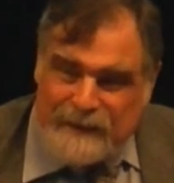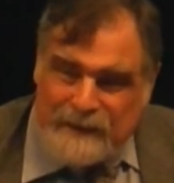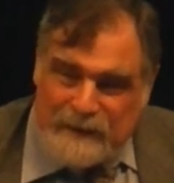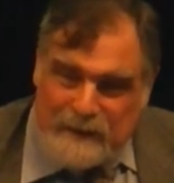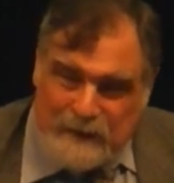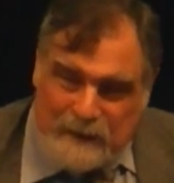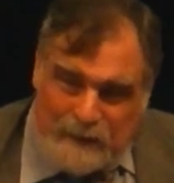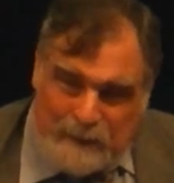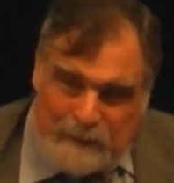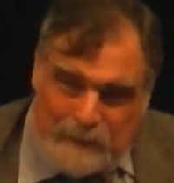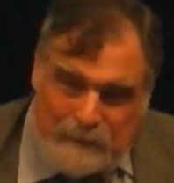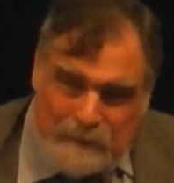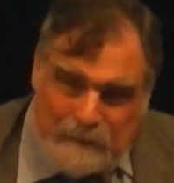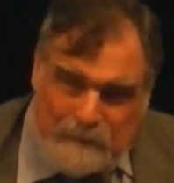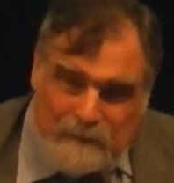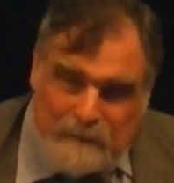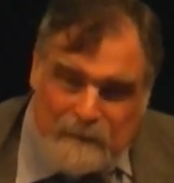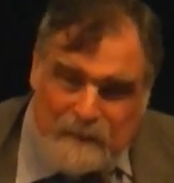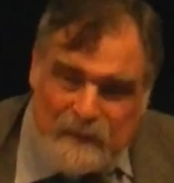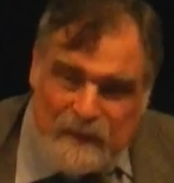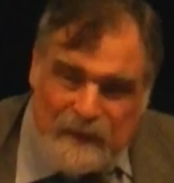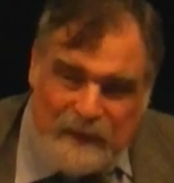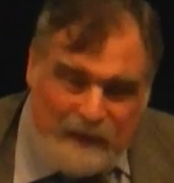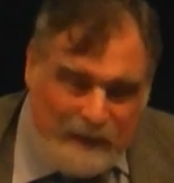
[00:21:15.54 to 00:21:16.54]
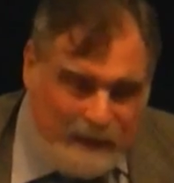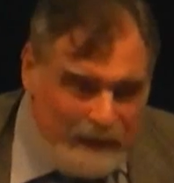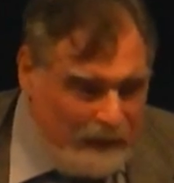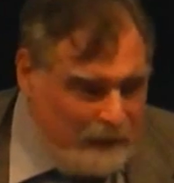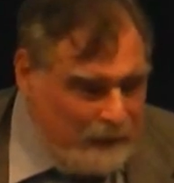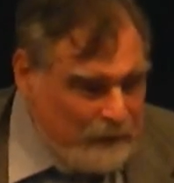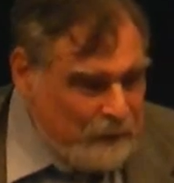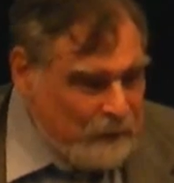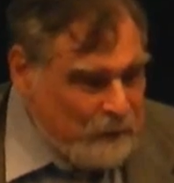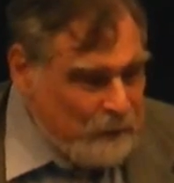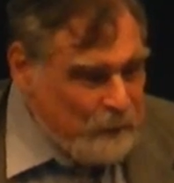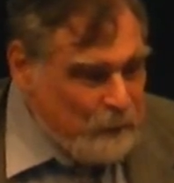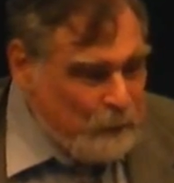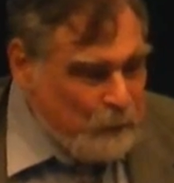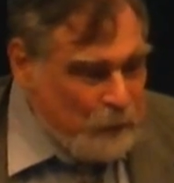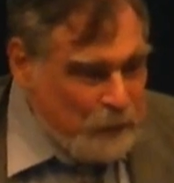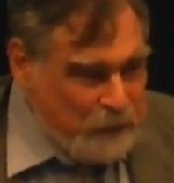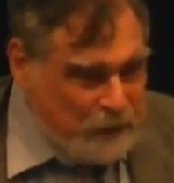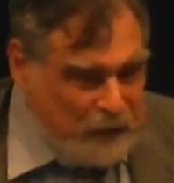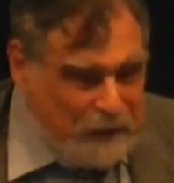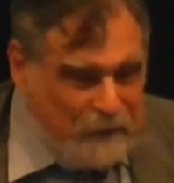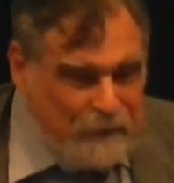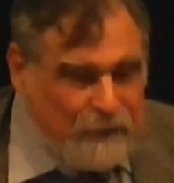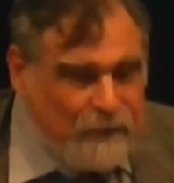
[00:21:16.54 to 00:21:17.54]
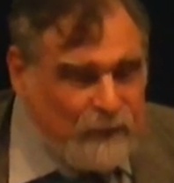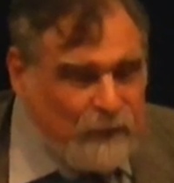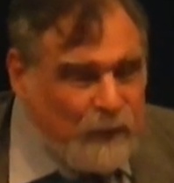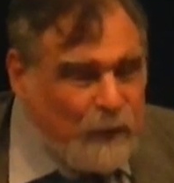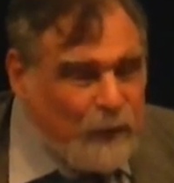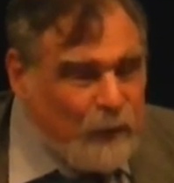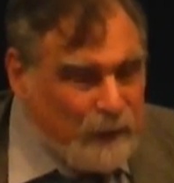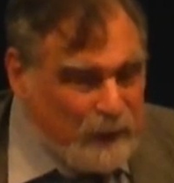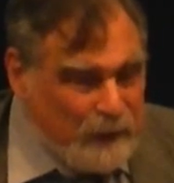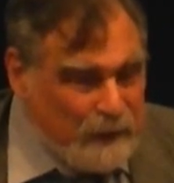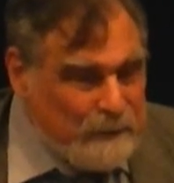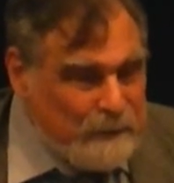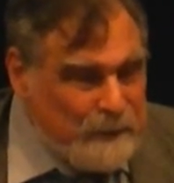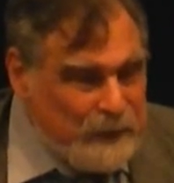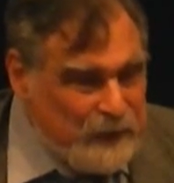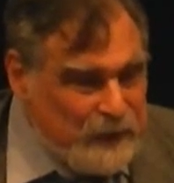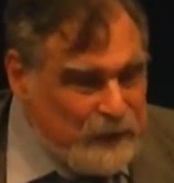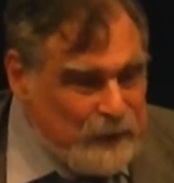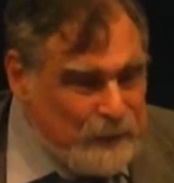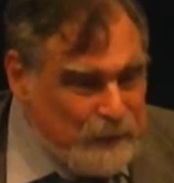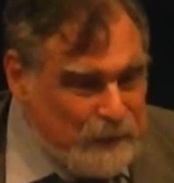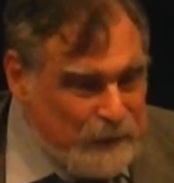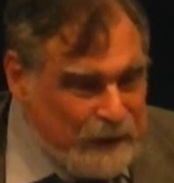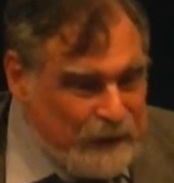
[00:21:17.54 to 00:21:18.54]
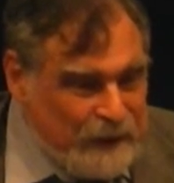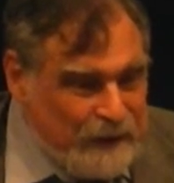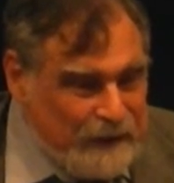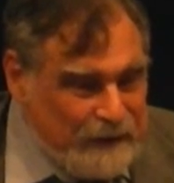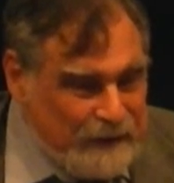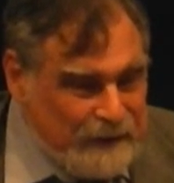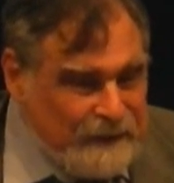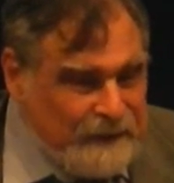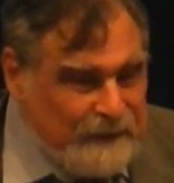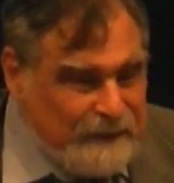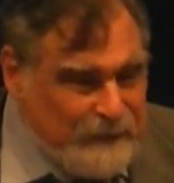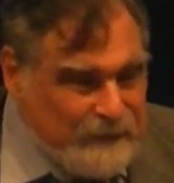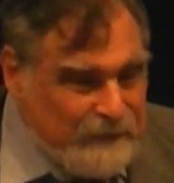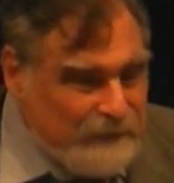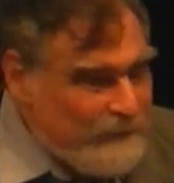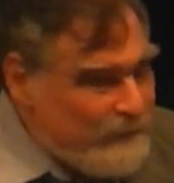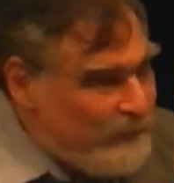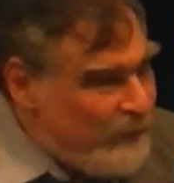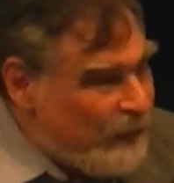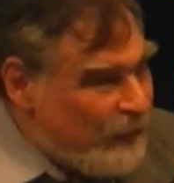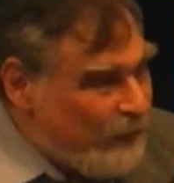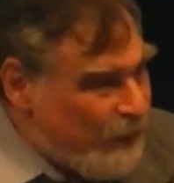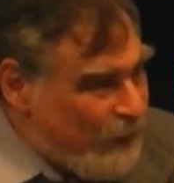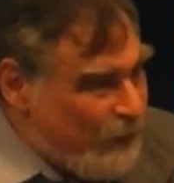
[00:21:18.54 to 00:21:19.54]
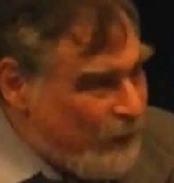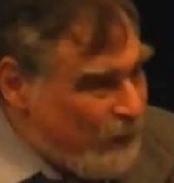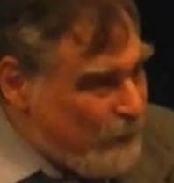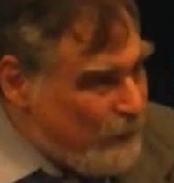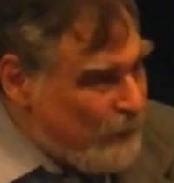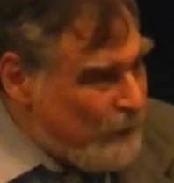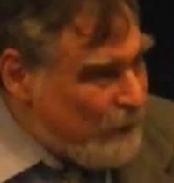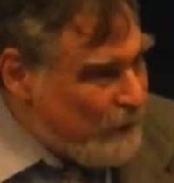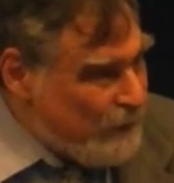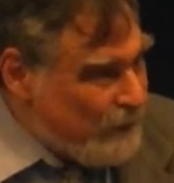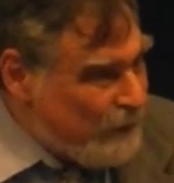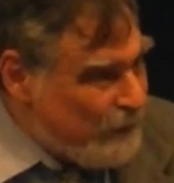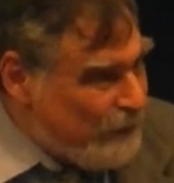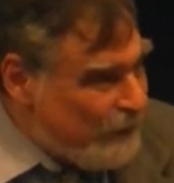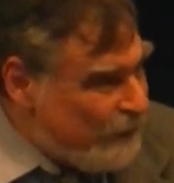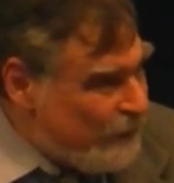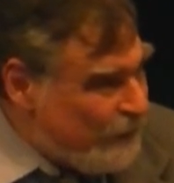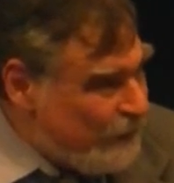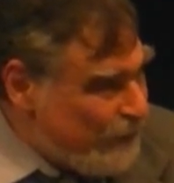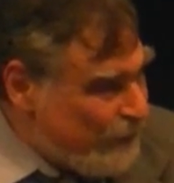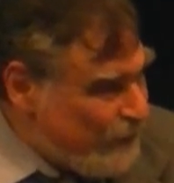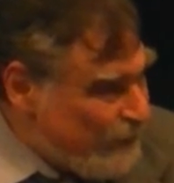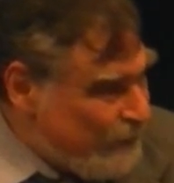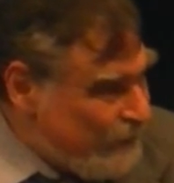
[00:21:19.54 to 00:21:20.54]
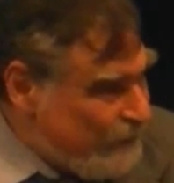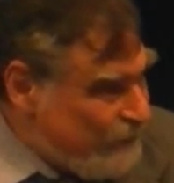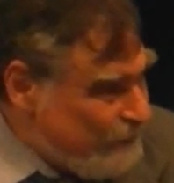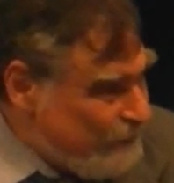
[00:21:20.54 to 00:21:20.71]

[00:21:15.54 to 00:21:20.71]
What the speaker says: that was a foreign bishopric on American soil.